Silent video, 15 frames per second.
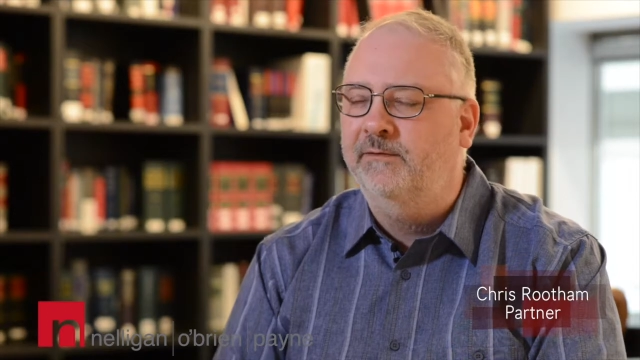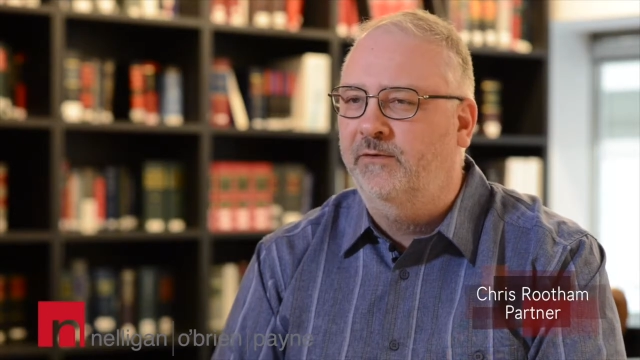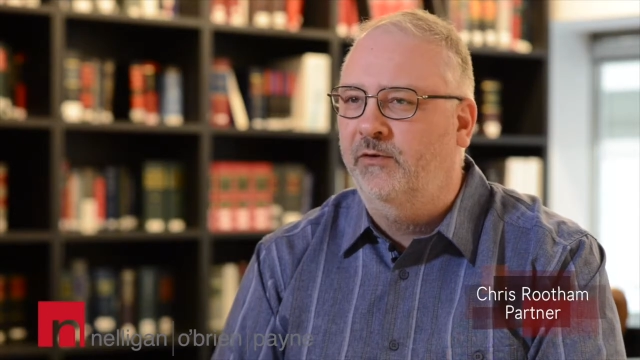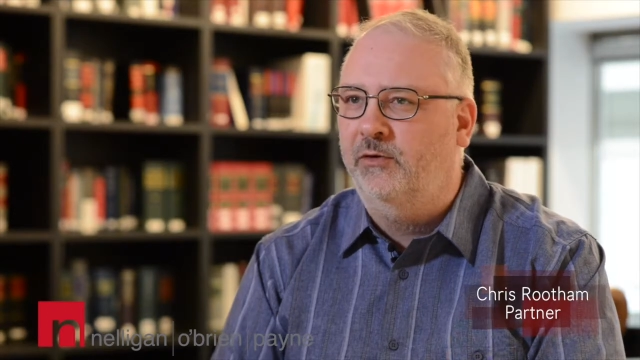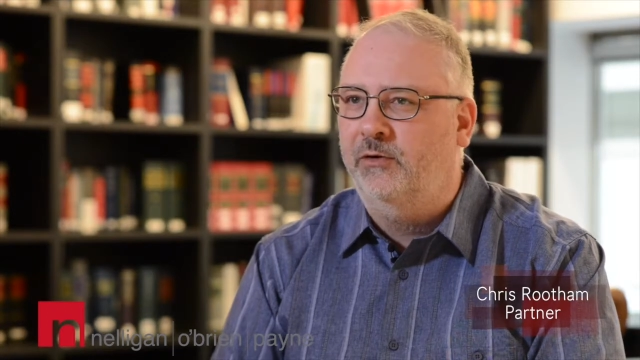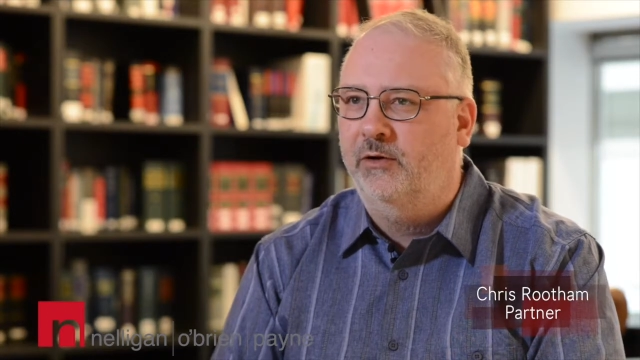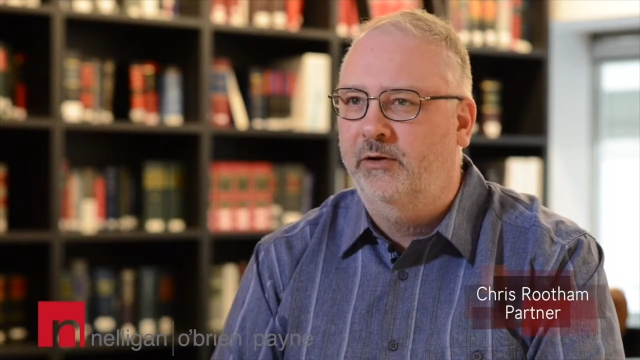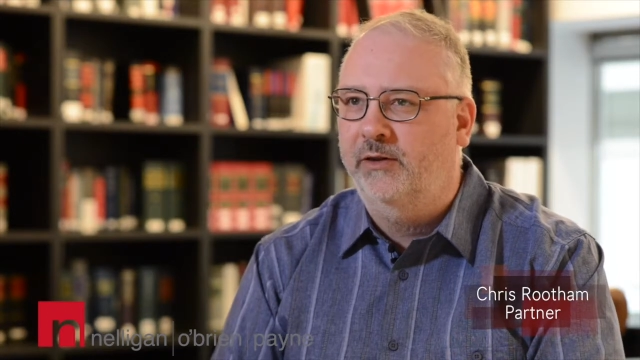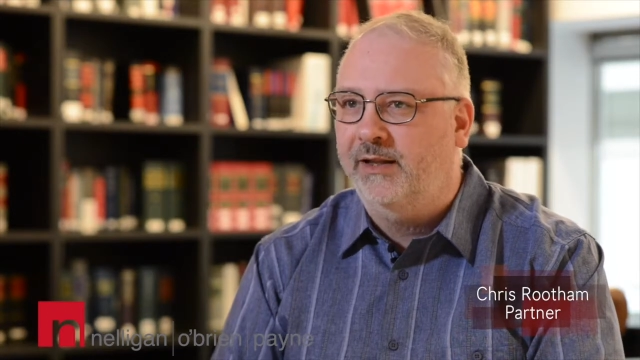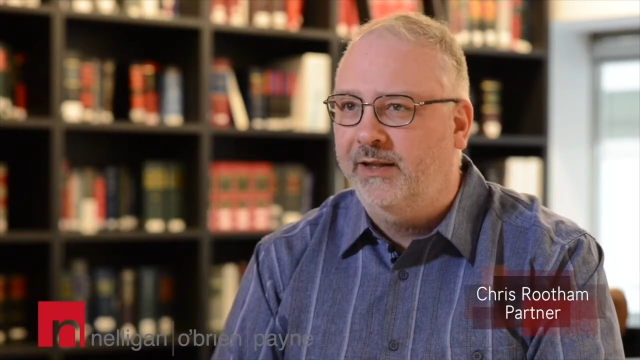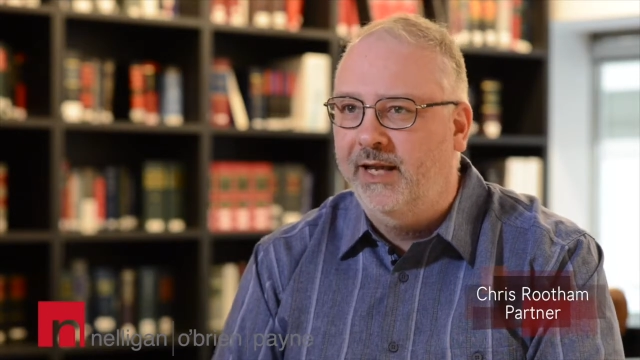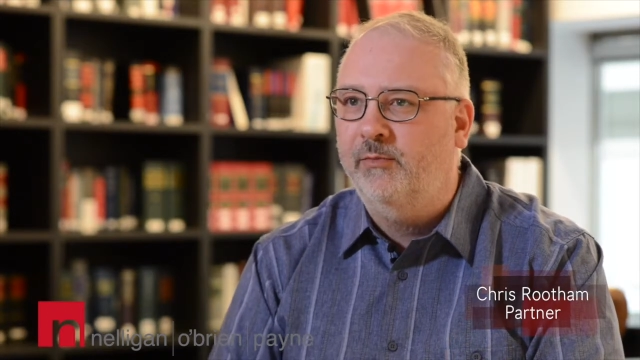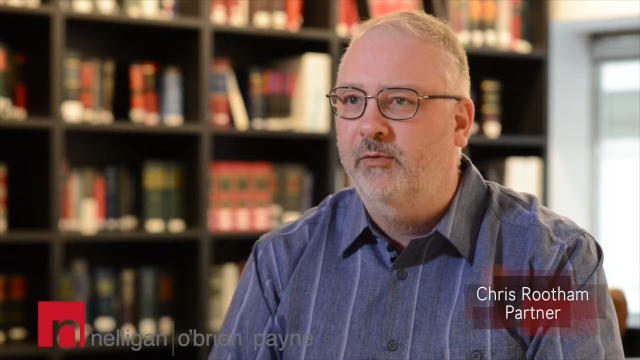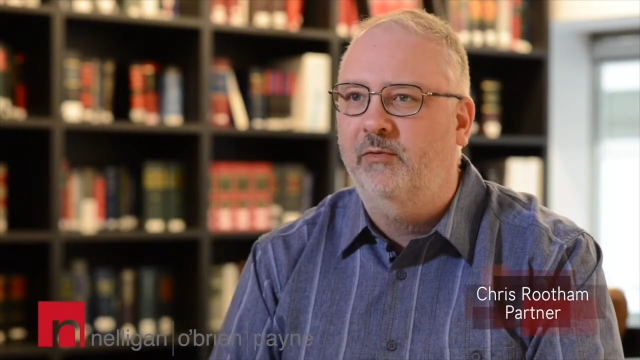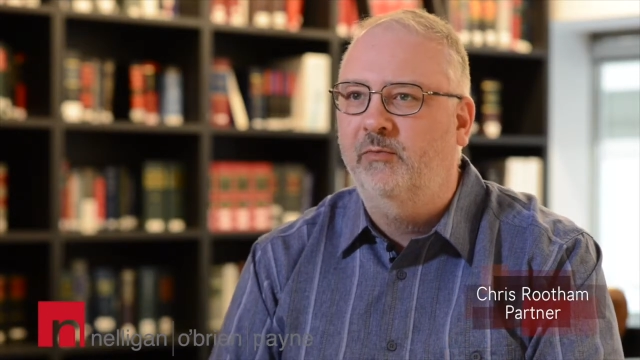for the
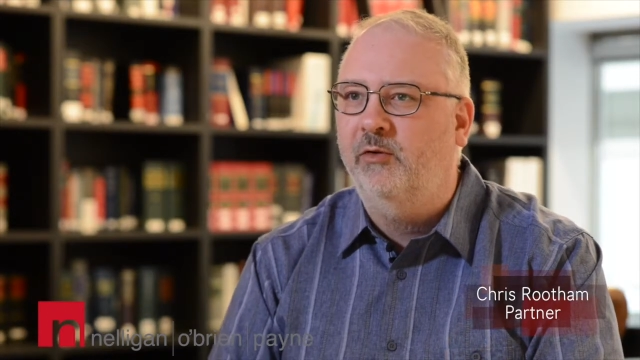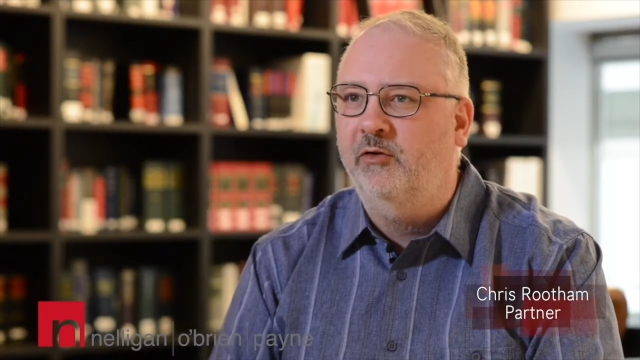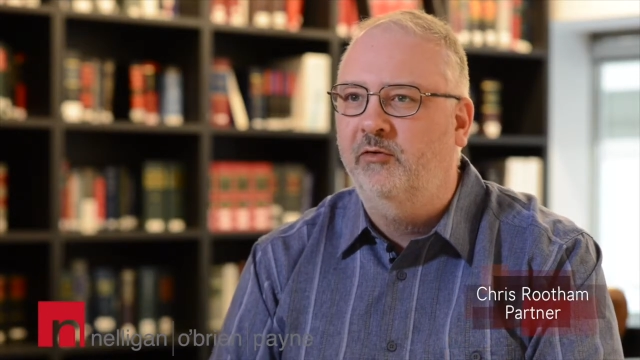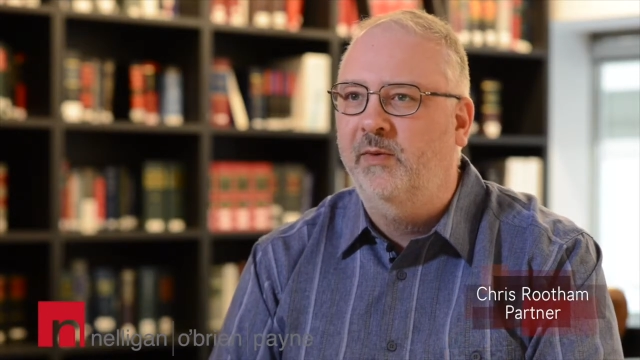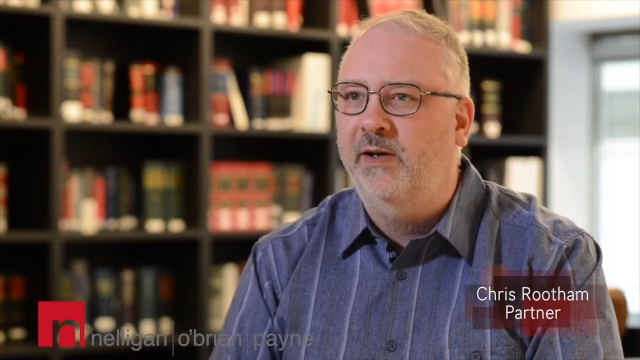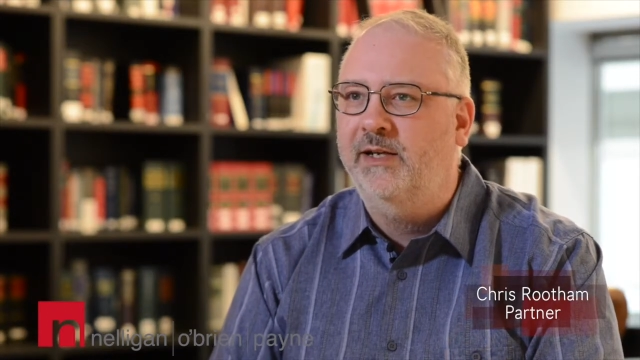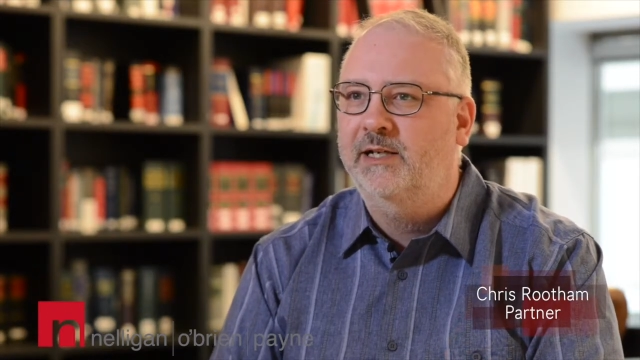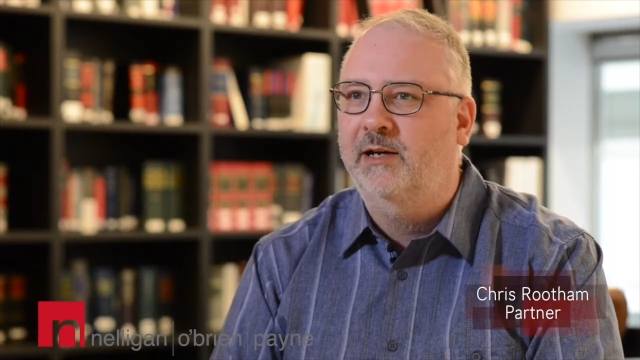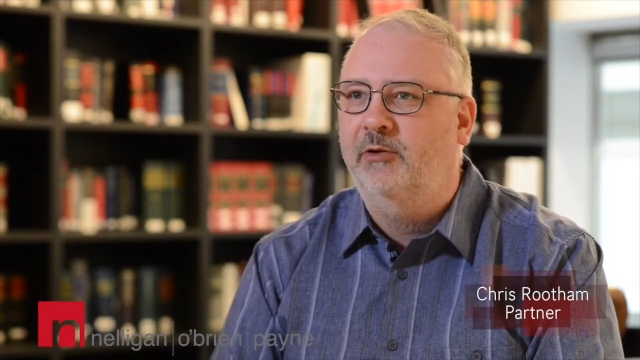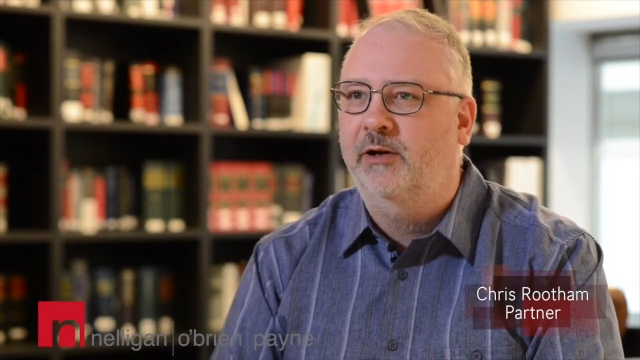labor movement.